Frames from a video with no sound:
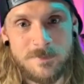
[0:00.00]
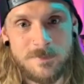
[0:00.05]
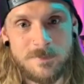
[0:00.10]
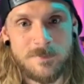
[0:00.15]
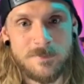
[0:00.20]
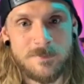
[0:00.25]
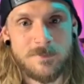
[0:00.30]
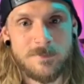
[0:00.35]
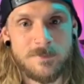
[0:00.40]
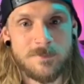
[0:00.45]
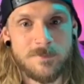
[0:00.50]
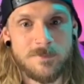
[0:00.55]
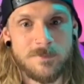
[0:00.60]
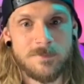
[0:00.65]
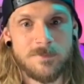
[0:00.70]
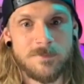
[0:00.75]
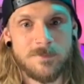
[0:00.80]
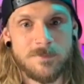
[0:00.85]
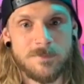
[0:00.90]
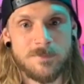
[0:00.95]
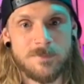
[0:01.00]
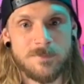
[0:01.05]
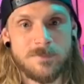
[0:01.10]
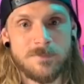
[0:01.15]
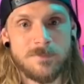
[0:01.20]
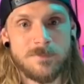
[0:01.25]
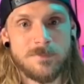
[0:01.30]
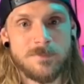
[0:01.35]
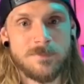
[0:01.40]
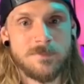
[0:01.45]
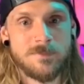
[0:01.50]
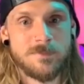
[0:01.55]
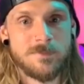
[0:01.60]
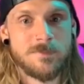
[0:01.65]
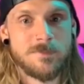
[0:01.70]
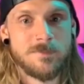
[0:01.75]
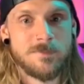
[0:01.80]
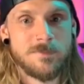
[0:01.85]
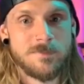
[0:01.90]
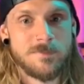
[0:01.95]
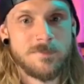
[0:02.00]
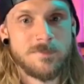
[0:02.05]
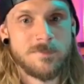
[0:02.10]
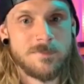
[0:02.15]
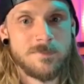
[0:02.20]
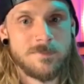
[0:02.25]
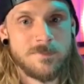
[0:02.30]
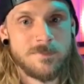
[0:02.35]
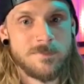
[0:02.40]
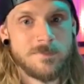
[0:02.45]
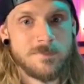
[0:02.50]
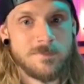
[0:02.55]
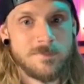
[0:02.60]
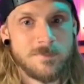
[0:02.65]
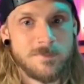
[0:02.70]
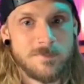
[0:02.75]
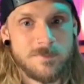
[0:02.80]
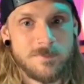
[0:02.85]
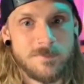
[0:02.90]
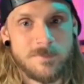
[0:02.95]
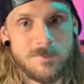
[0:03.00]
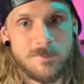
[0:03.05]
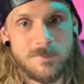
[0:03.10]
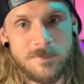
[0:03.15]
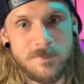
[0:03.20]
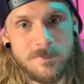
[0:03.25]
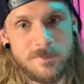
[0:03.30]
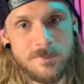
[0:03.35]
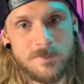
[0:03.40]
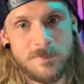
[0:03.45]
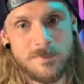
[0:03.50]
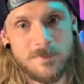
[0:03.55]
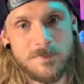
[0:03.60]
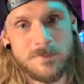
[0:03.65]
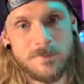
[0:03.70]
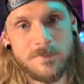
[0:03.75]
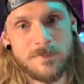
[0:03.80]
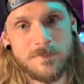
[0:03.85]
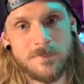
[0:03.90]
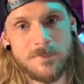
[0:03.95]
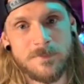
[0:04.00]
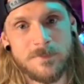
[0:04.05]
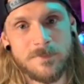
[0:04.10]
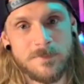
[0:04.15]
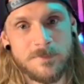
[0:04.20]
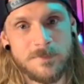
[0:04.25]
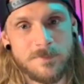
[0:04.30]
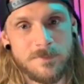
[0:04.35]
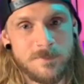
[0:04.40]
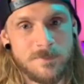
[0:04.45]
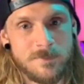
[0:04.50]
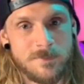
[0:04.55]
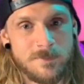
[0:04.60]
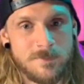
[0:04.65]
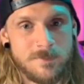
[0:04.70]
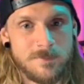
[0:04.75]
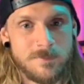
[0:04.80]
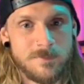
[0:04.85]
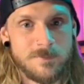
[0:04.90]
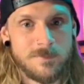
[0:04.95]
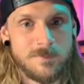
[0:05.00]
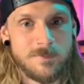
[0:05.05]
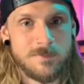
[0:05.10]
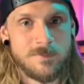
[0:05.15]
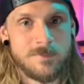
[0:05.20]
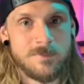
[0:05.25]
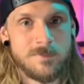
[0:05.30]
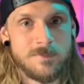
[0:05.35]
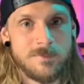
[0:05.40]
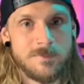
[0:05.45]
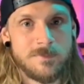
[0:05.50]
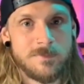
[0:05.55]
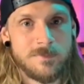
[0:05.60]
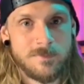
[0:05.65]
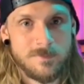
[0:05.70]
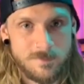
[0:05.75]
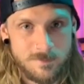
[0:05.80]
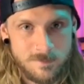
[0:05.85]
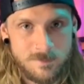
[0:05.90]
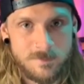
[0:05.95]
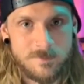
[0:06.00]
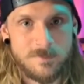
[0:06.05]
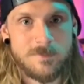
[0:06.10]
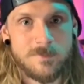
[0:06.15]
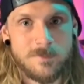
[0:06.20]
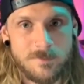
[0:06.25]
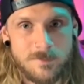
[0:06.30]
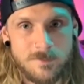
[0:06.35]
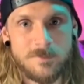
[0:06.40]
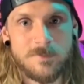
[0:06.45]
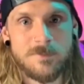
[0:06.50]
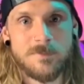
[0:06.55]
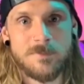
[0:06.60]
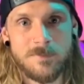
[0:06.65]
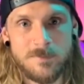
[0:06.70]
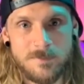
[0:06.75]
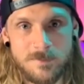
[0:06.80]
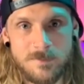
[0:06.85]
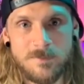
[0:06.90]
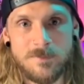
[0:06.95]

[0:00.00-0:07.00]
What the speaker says: (silent)